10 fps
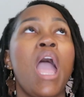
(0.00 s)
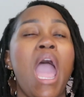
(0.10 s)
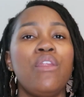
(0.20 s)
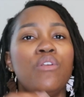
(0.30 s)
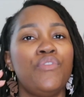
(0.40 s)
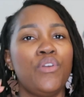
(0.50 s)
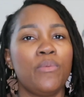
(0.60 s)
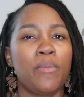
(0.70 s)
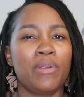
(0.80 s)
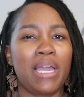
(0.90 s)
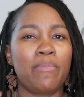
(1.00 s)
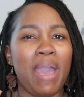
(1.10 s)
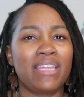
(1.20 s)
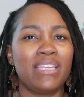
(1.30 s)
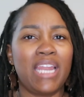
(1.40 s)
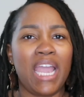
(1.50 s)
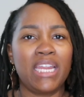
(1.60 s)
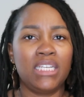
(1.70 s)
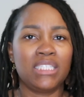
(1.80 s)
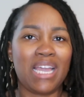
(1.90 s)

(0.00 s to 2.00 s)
I don't know if you remember, like back in the 90s,